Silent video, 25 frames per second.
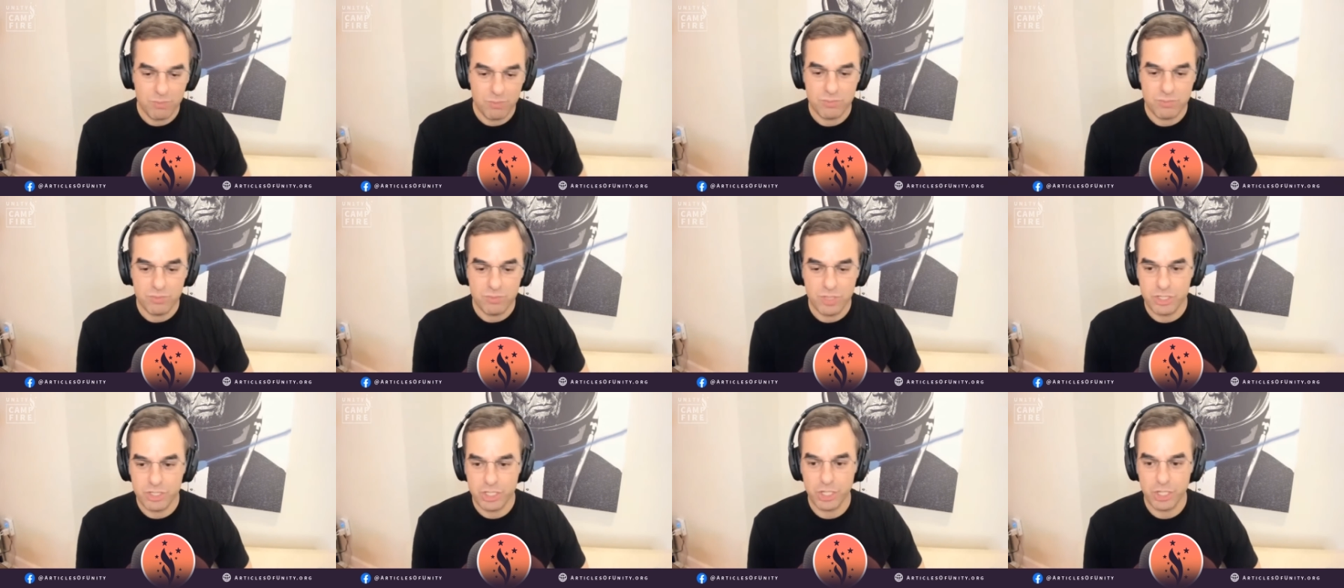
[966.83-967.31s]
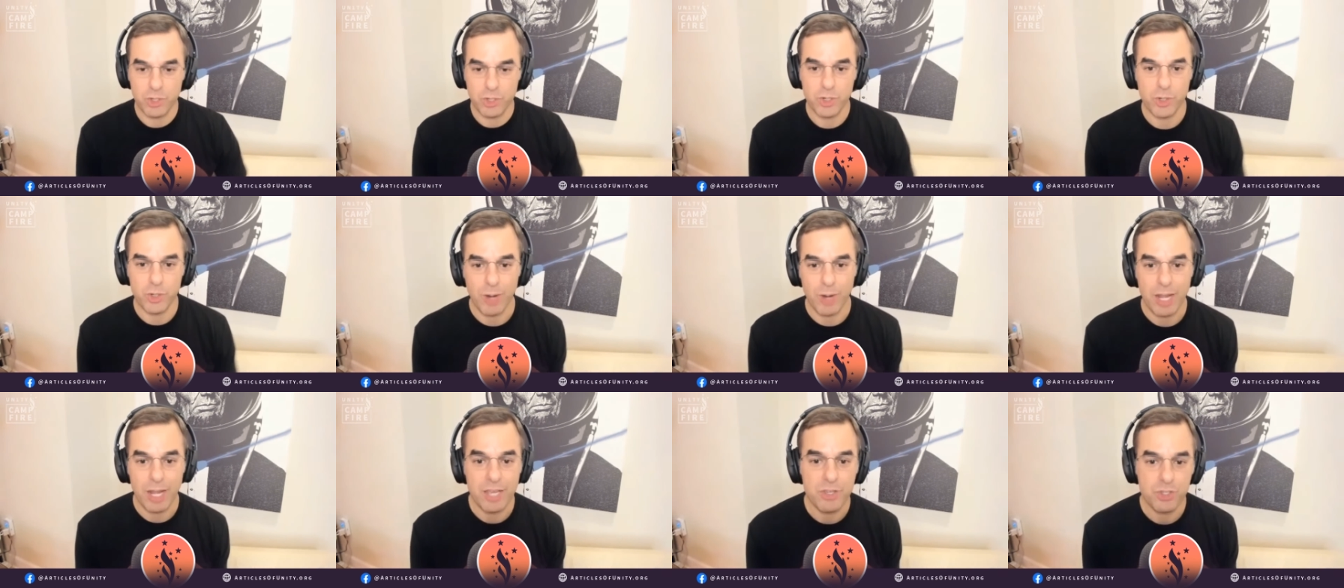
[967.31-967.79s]

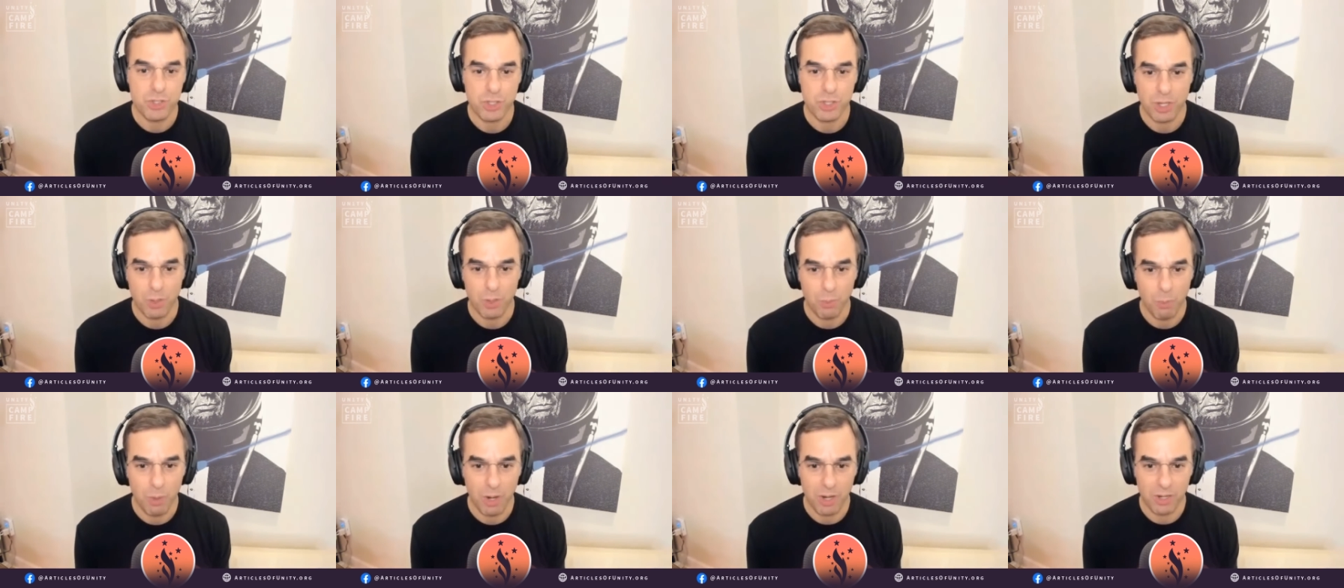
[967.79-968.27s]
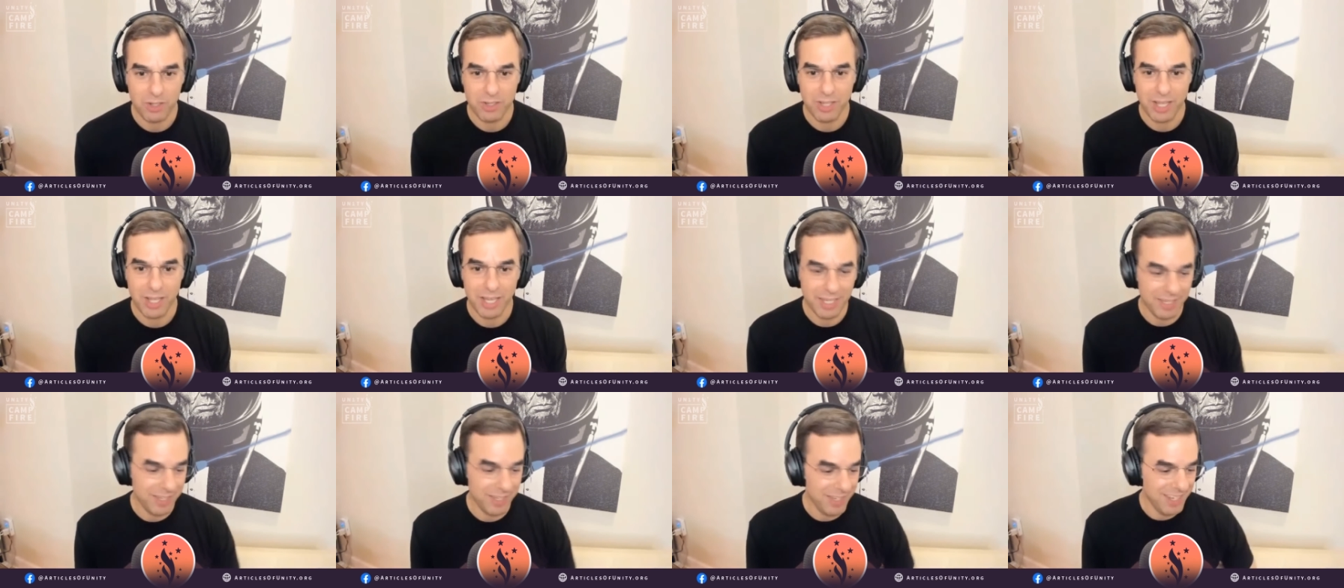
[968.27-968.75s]
deterioration where
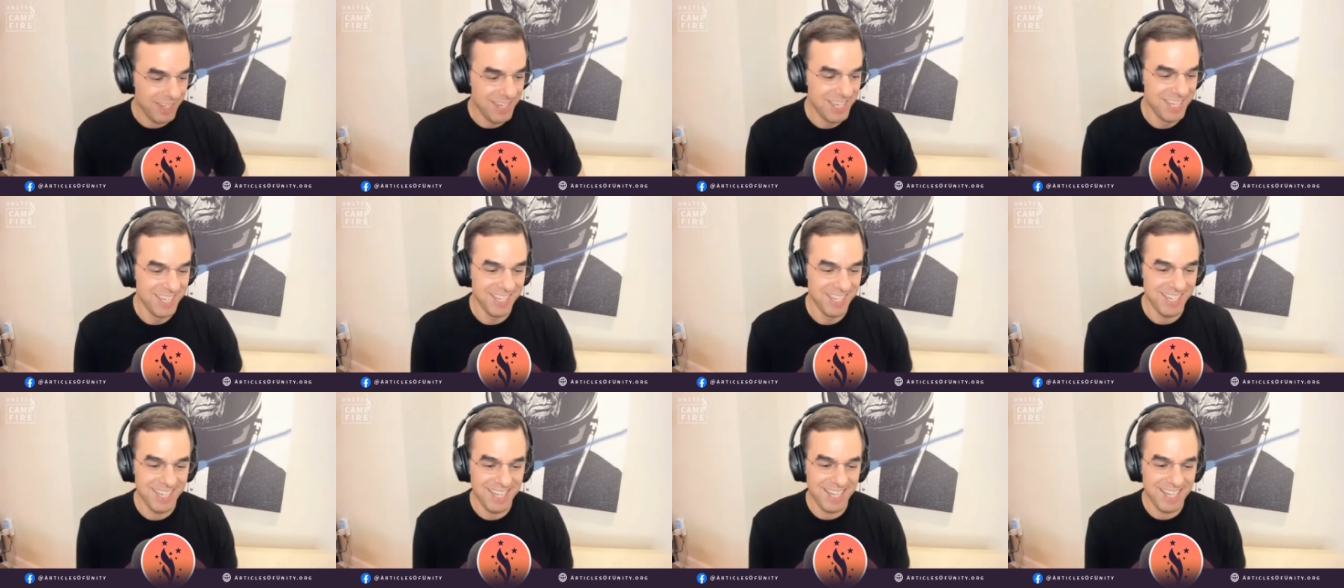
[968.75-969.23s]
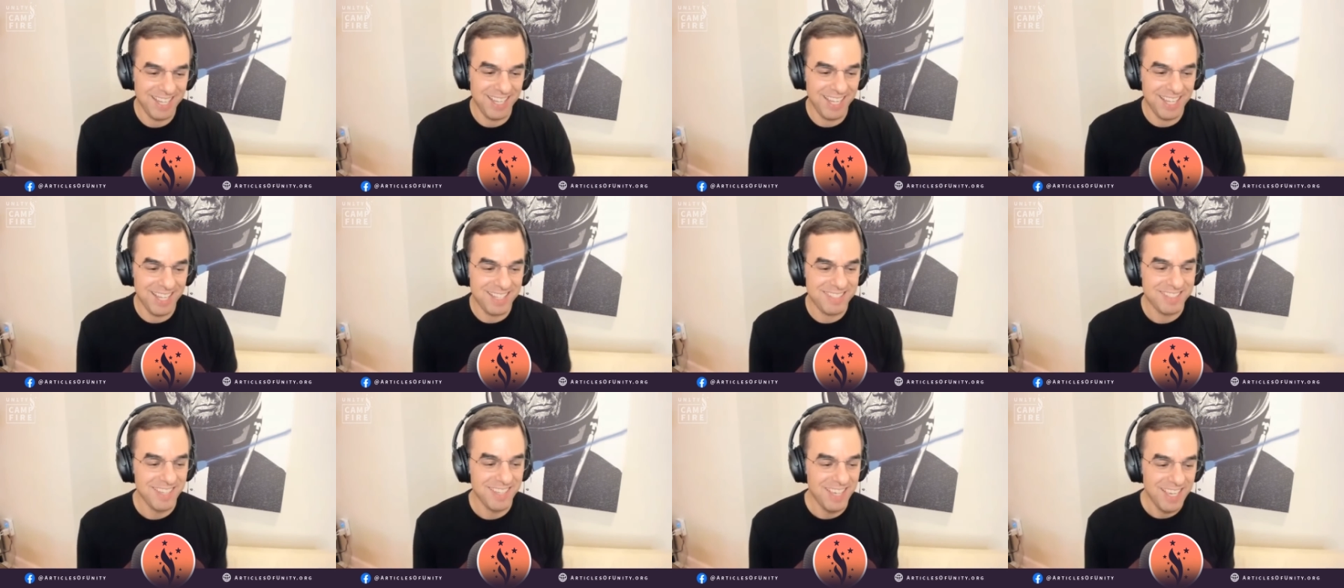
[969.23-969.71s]

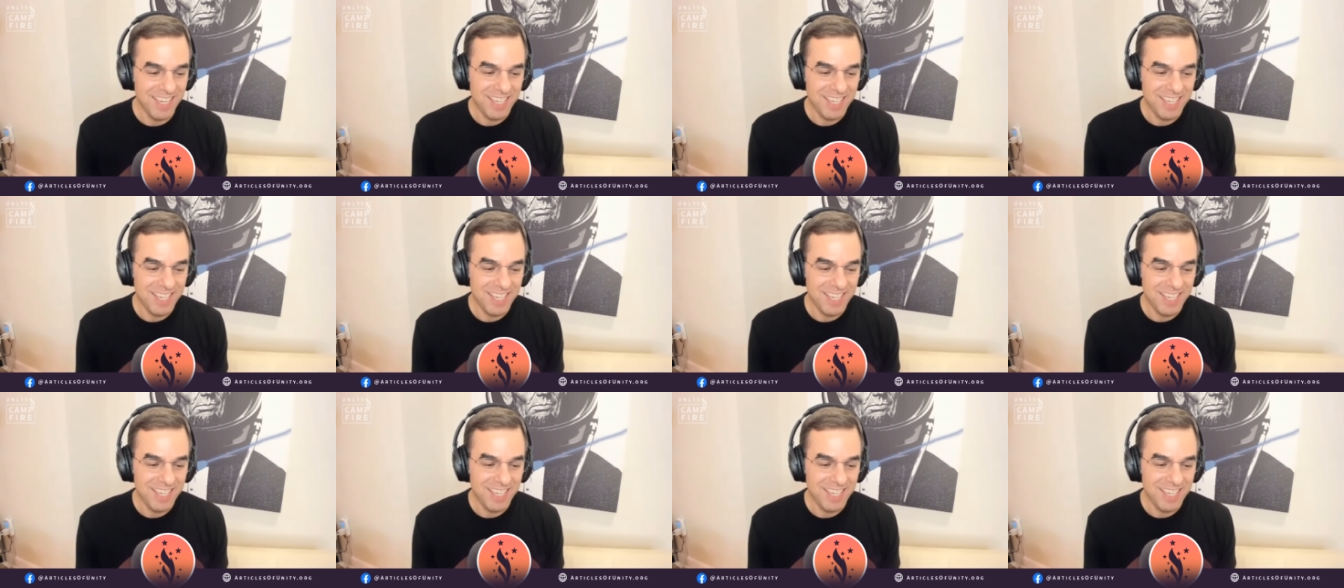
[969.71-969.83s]
it's